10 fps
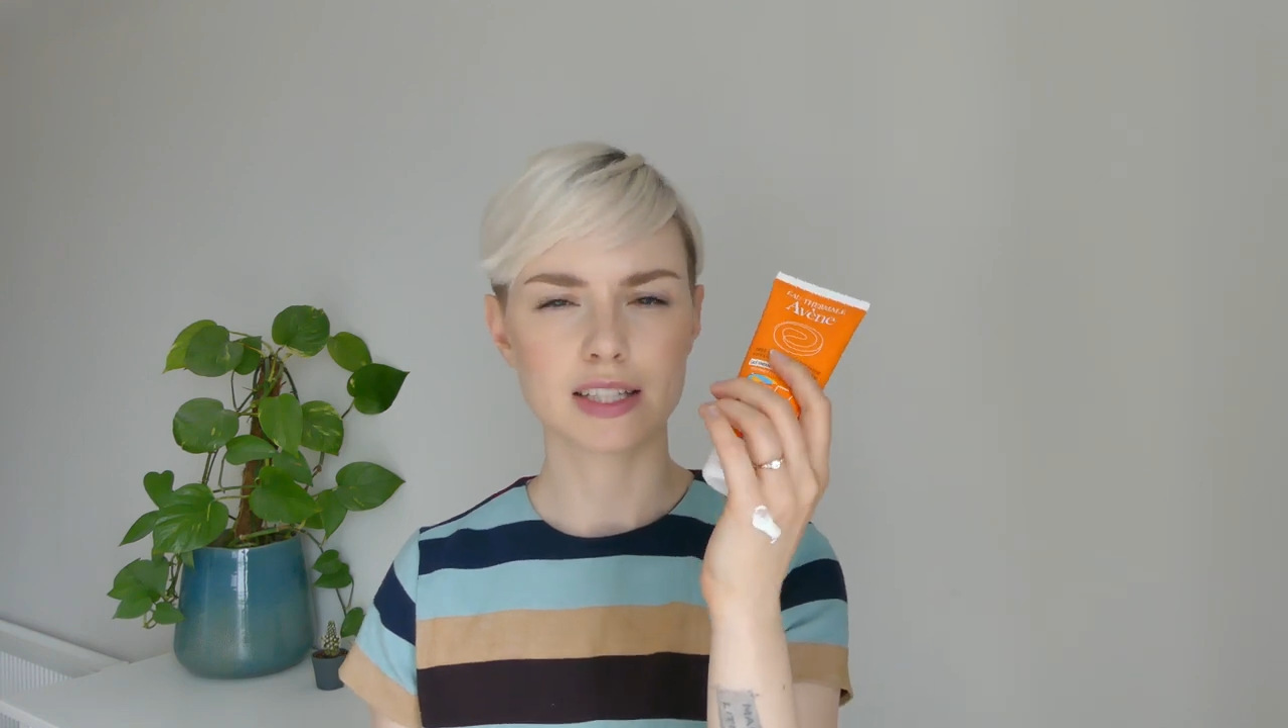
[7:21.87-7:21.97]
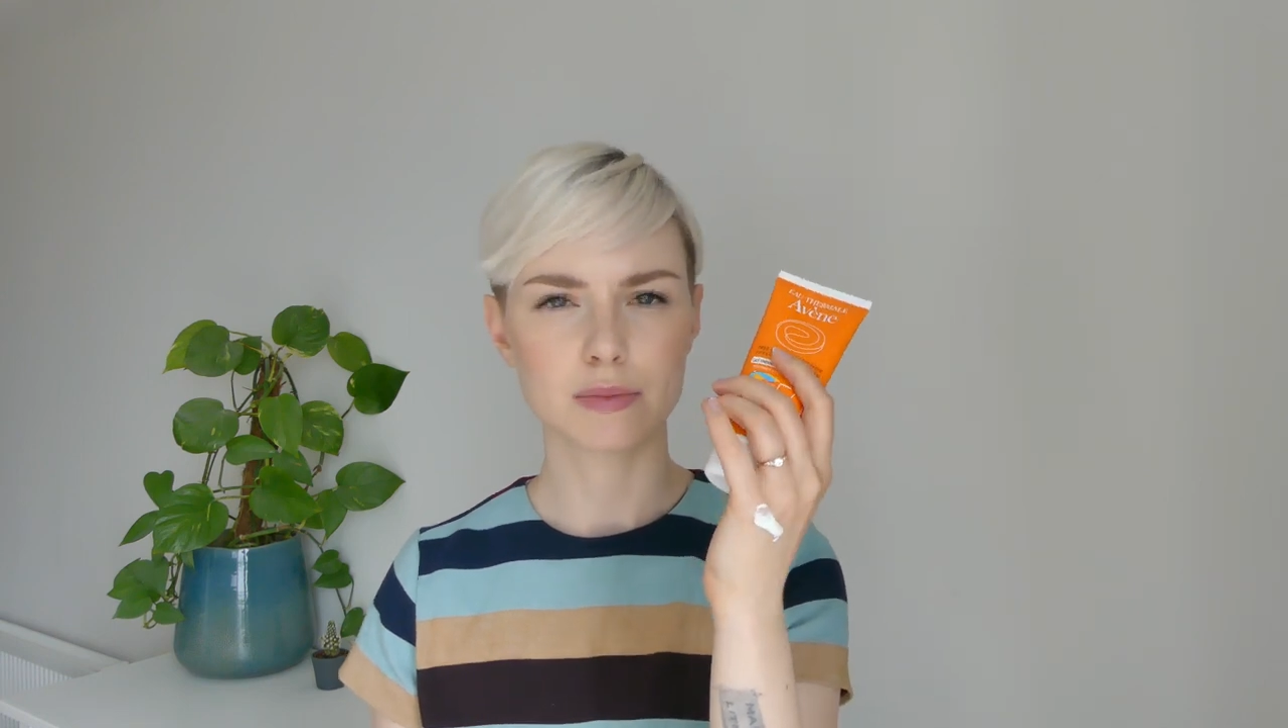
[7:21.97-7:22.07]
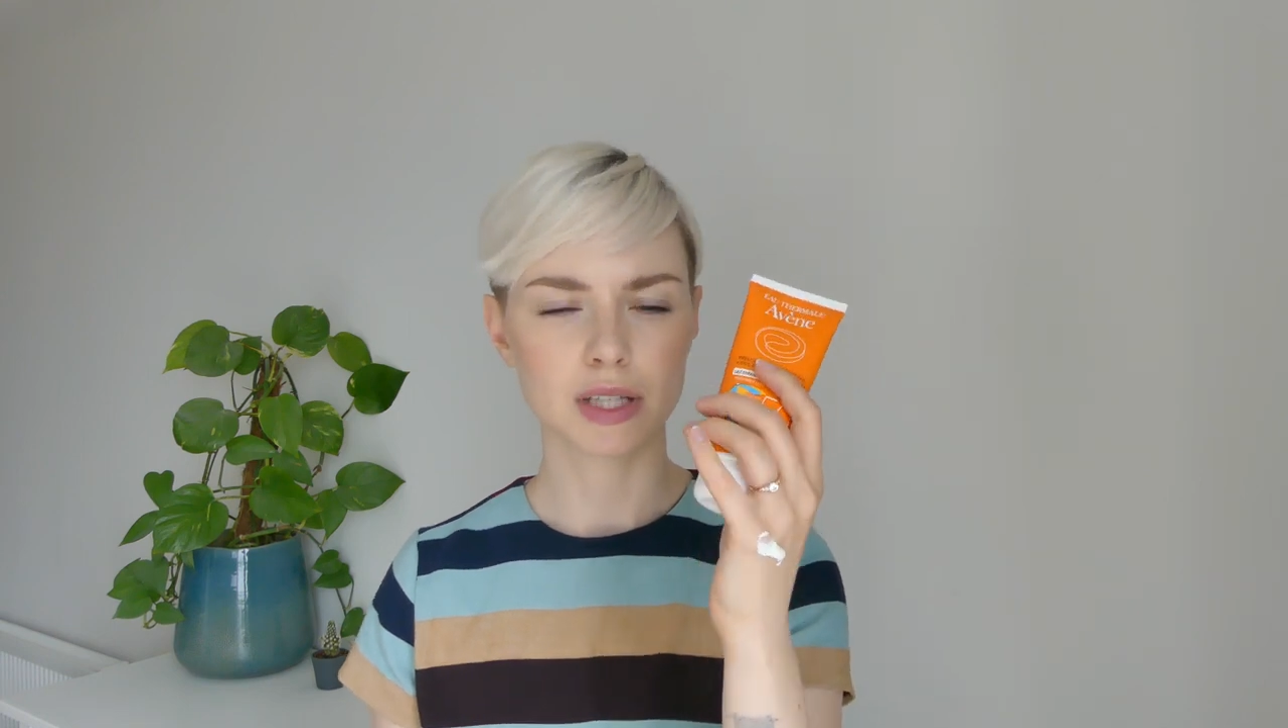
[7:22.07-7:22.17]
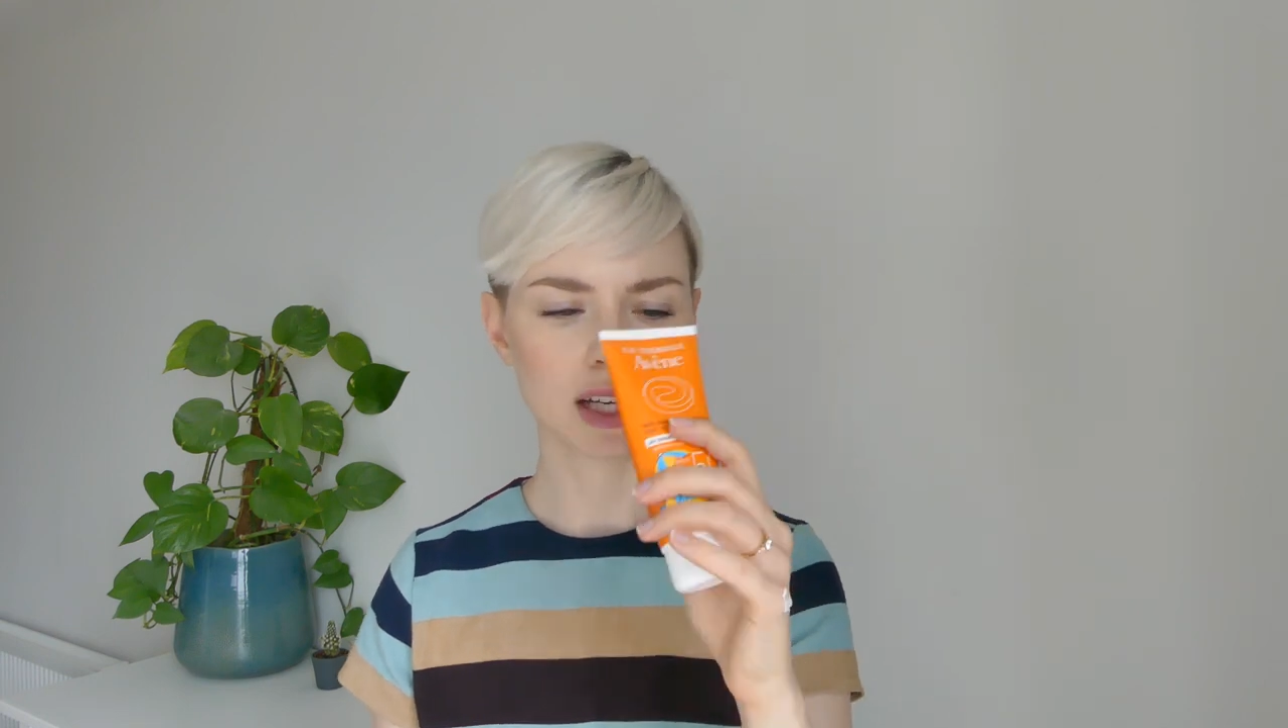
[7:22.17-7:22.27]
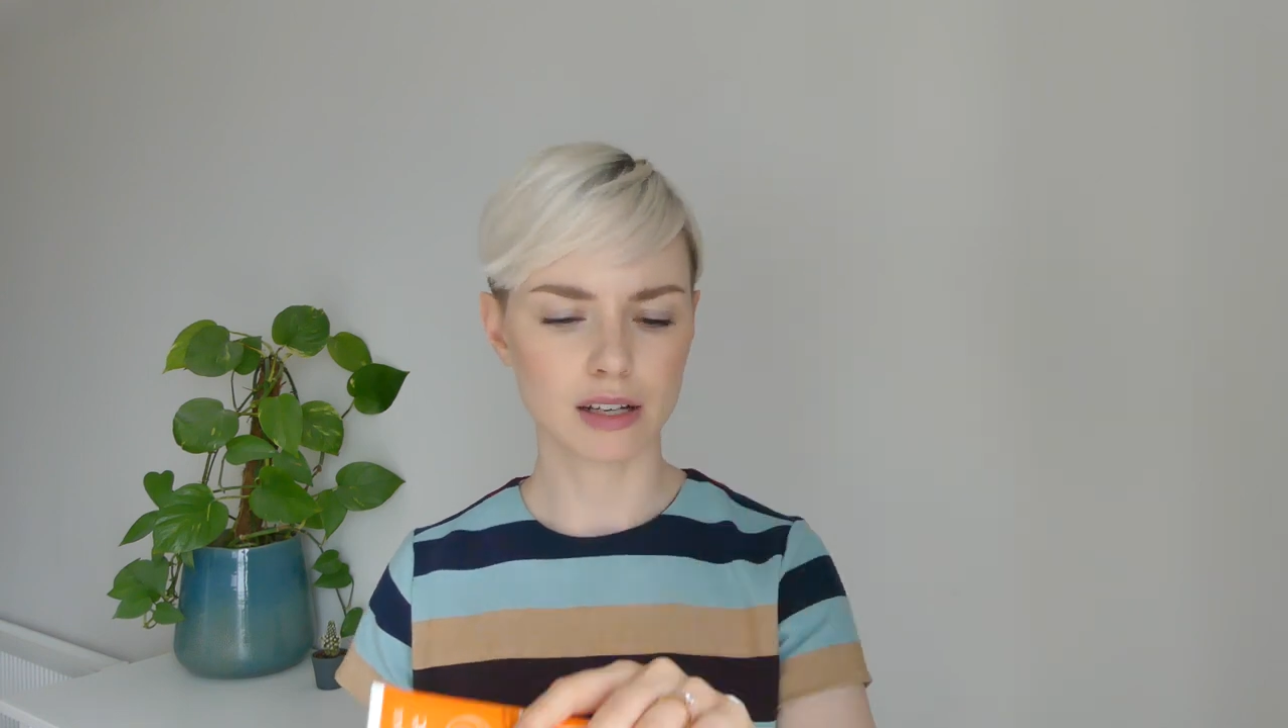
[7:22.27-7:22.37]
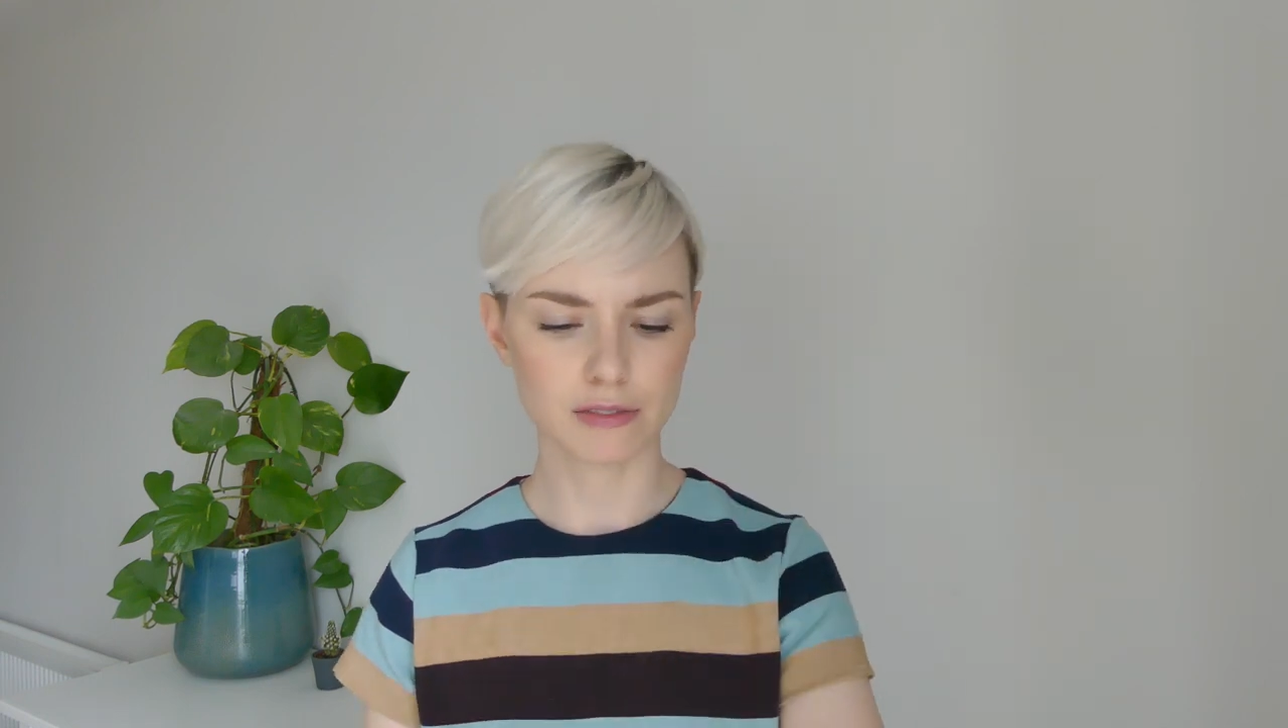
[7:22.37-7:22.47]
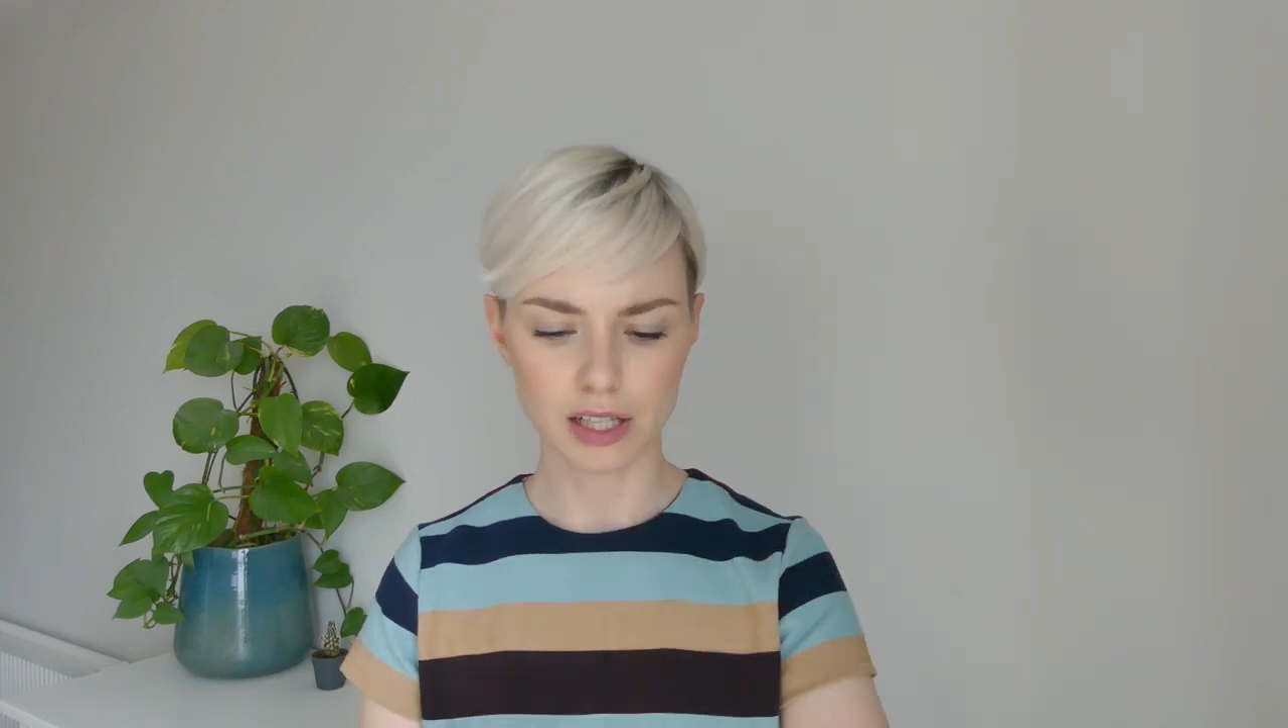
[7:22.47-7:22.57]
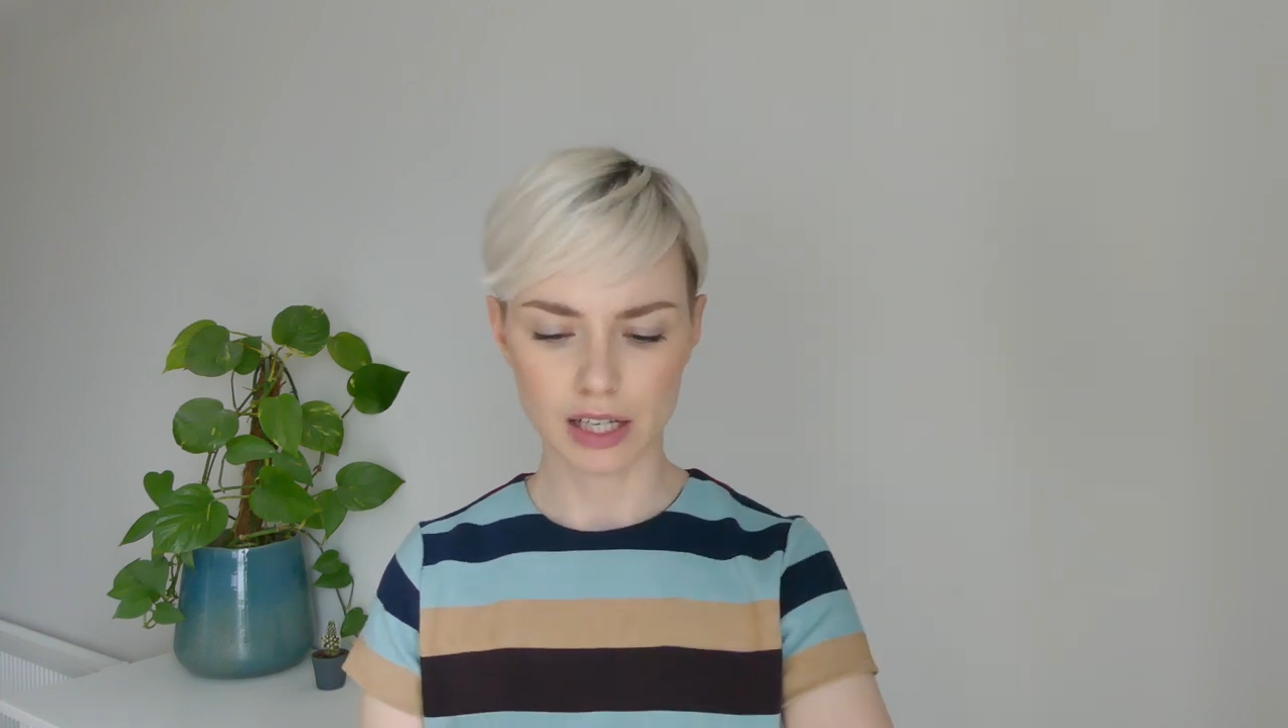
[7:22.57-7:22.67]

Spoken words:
SPF.